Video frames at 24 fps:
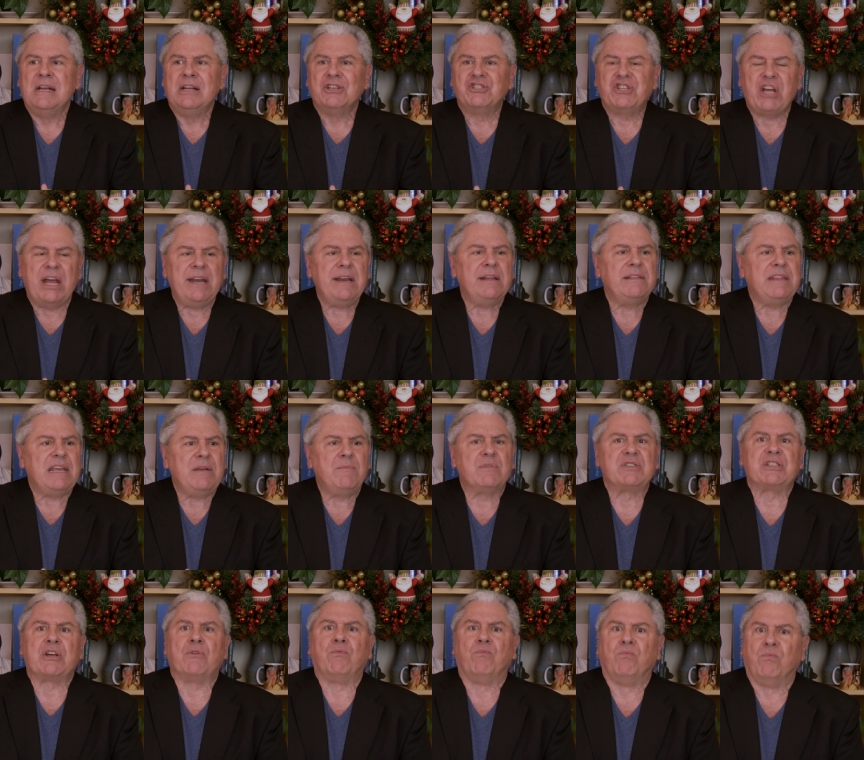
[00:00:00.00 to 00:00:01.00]
Janet Leigh
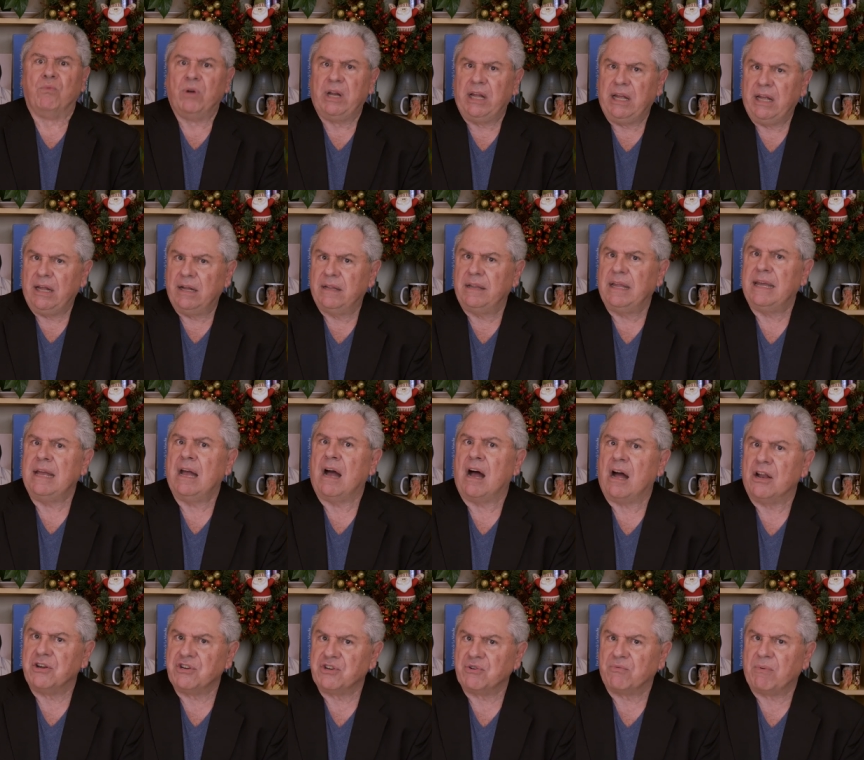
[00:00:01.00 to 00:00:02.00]
was a really
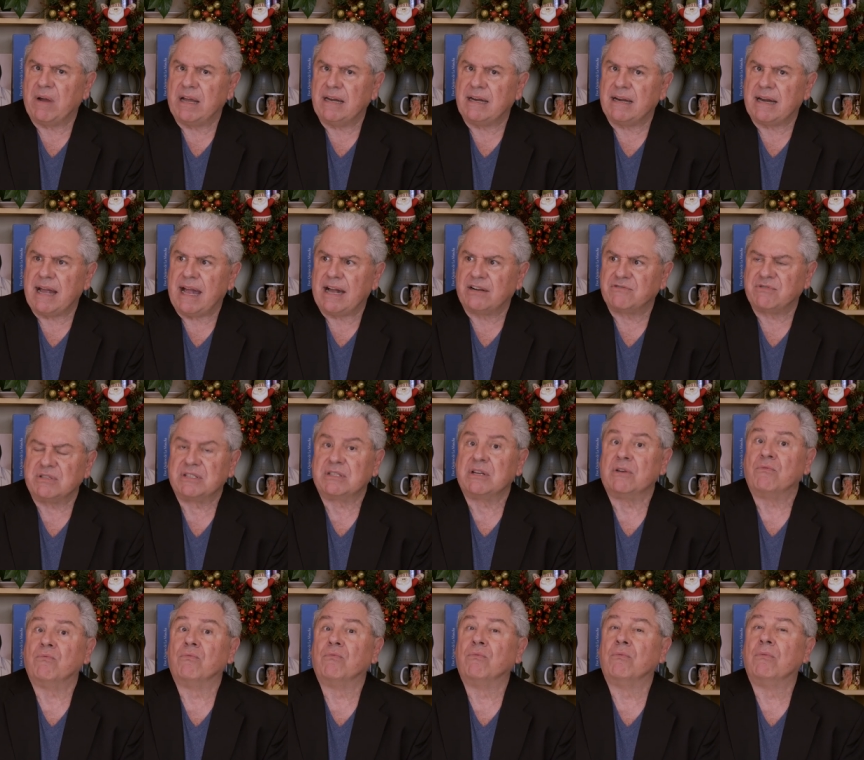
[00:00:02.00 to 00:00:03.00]
underrated actress
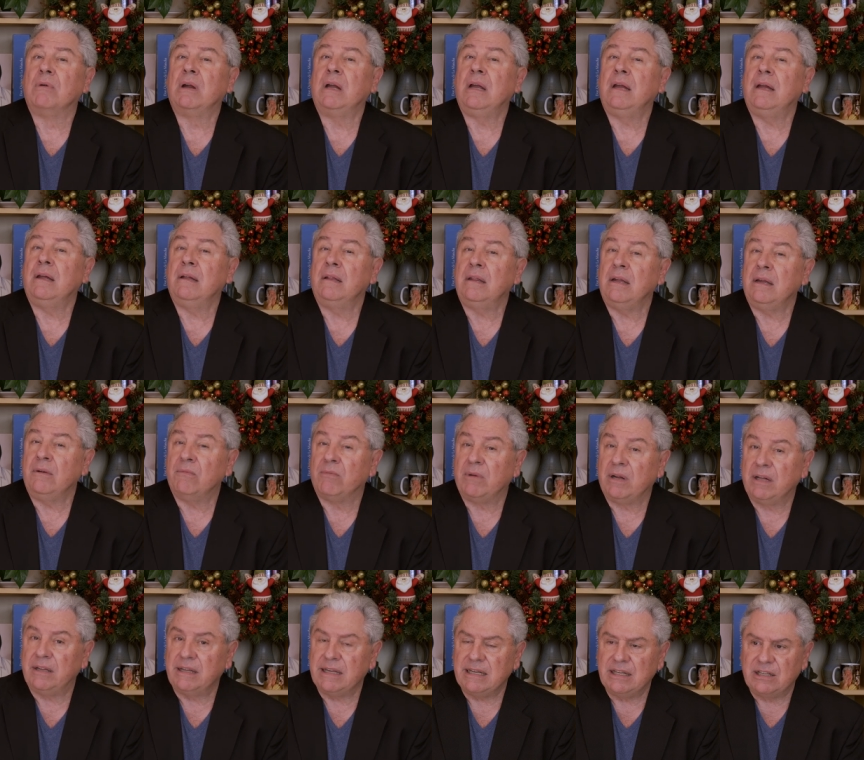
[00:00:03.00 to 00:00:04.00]
and really,
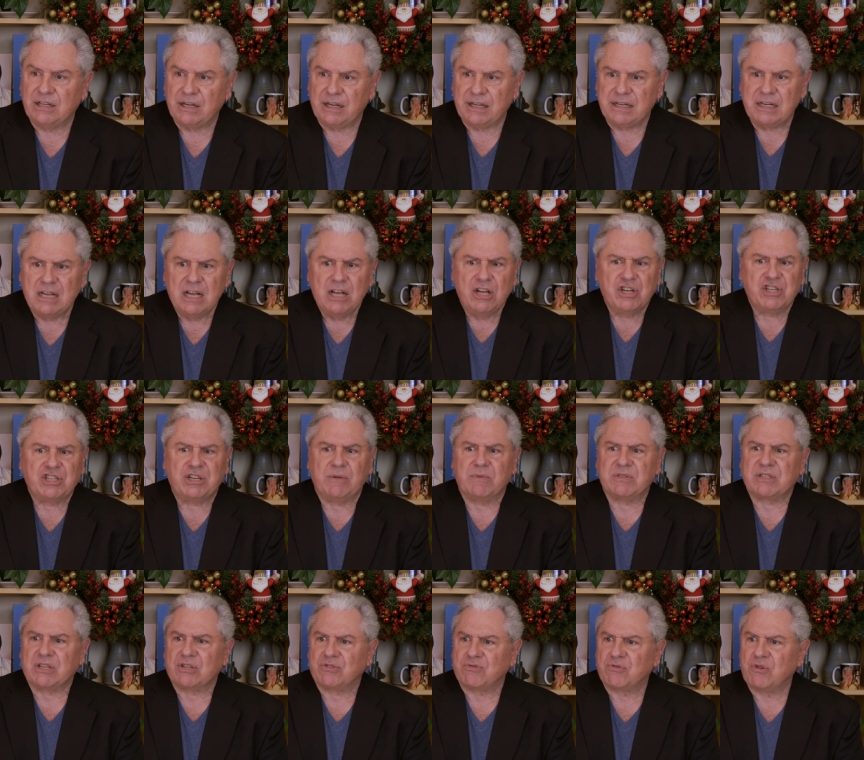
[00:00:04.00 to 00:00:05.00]
really good. She
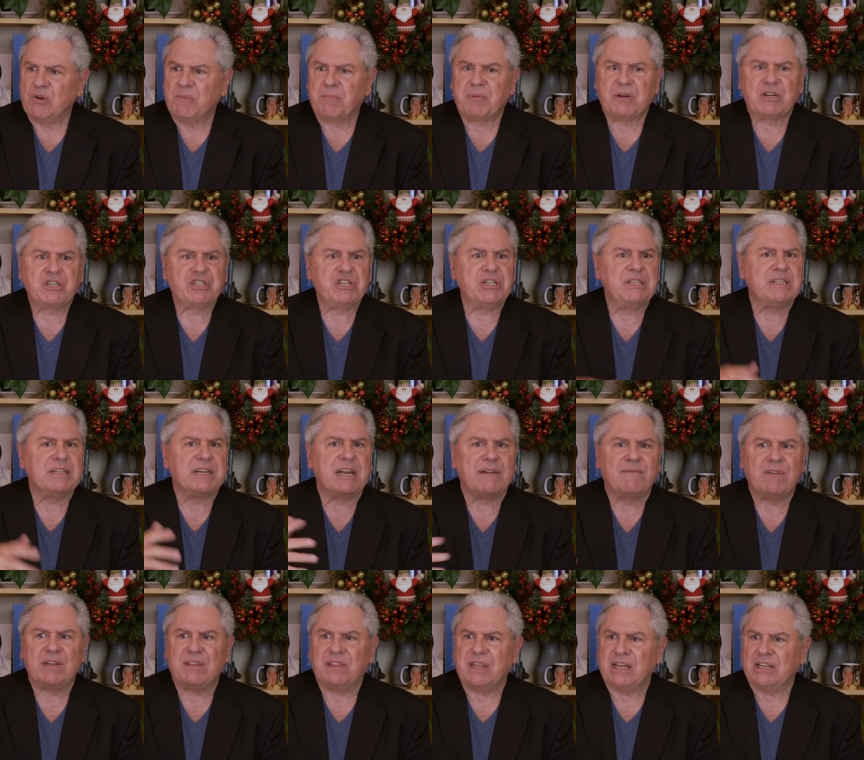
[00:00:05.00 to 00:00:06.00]
was a trooper. She did
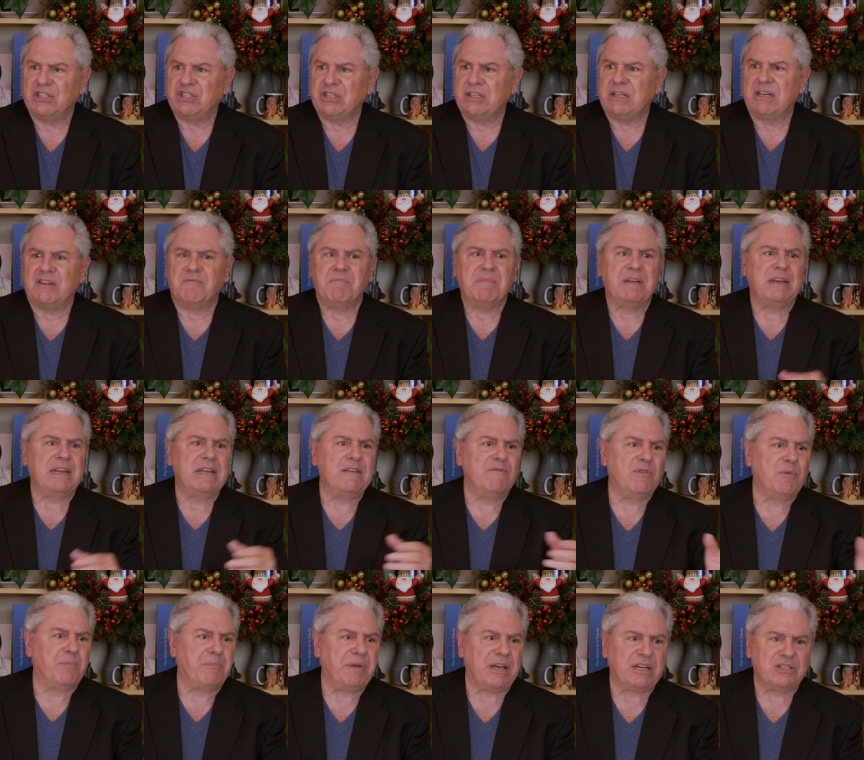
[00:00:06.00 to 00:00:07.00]
everything. She did
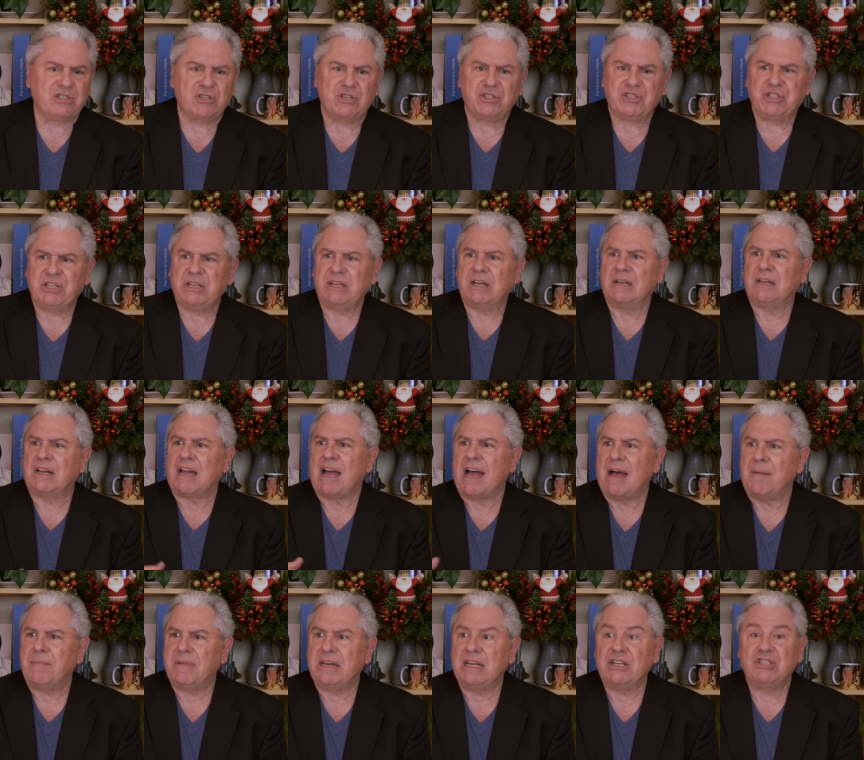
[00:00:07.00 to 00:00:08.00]
medieval pictures. She did
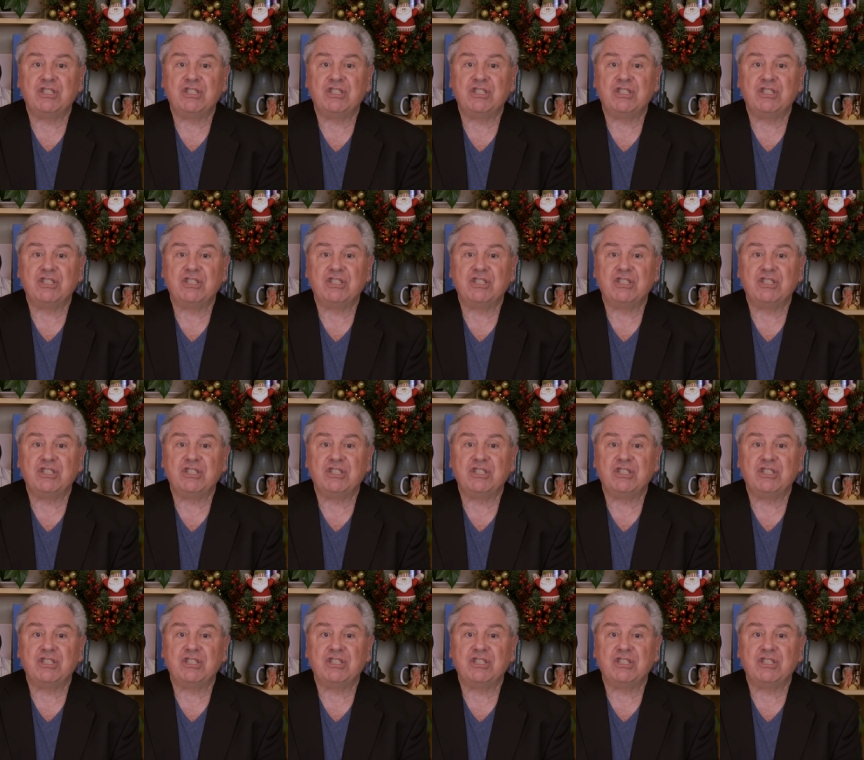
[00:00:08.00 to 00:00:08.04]
comedy.